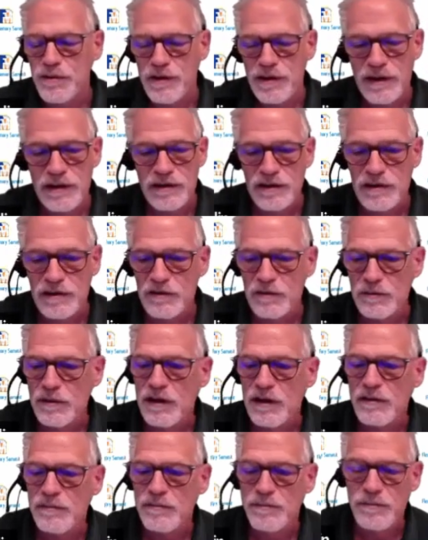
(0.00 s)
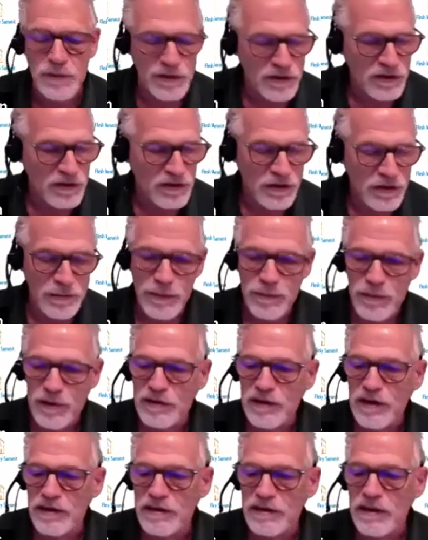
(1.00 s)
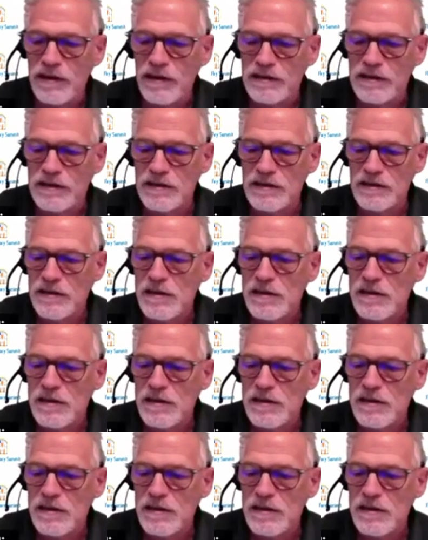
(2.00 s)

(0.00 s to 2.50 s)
in these persistent memory technologies.